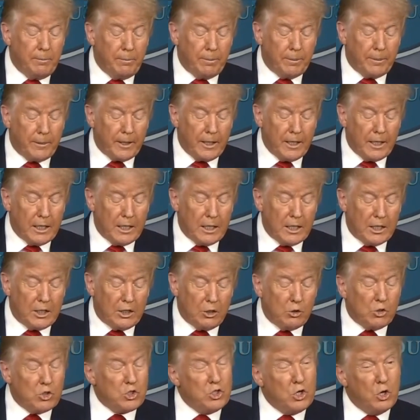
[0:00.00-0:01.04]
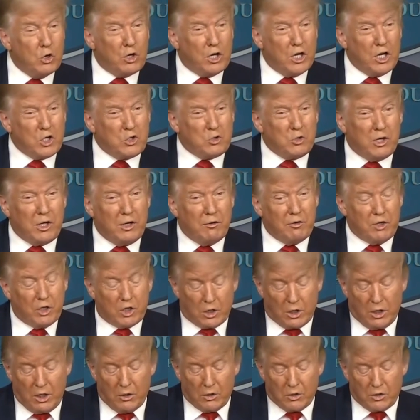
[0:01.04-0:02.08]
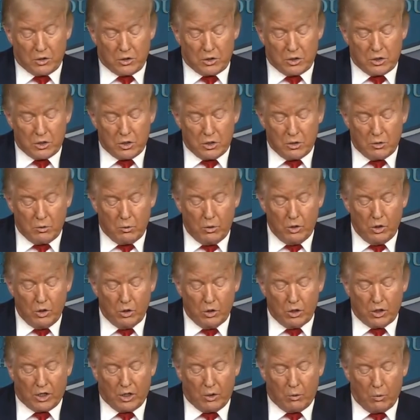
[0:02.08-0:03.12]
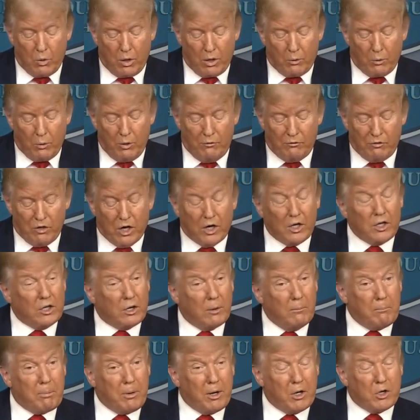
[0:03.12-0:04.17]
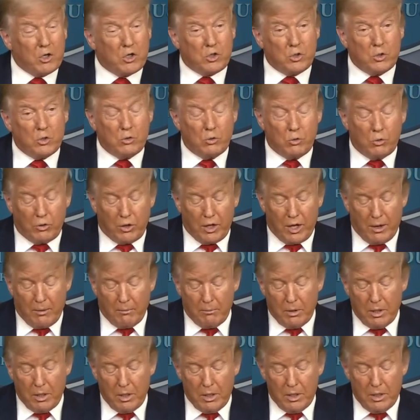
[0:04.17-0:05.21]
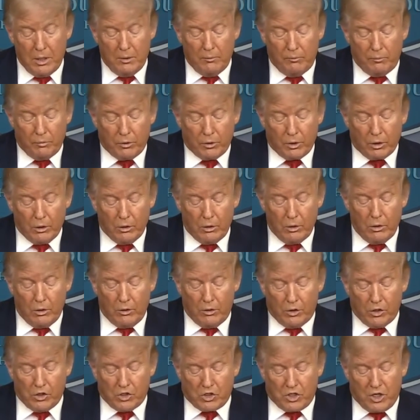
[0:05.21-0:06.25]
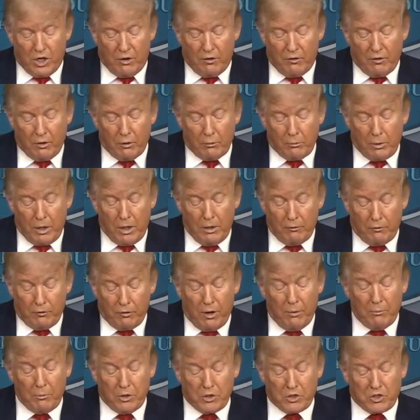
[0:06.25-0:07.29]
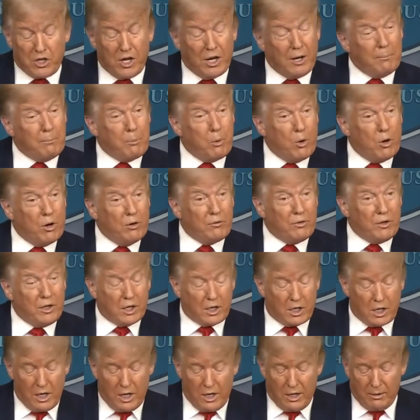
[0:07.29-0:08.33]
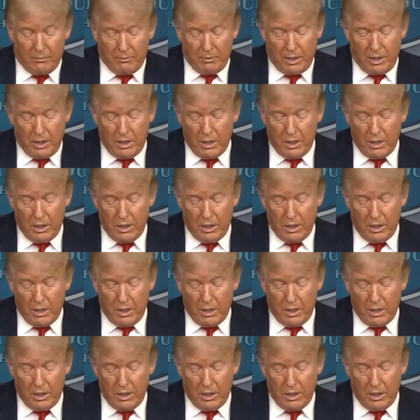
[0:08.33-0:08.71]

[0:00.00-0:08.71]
There is no country even close when you look at what we've done compared to them on the from the standpoint of the economy.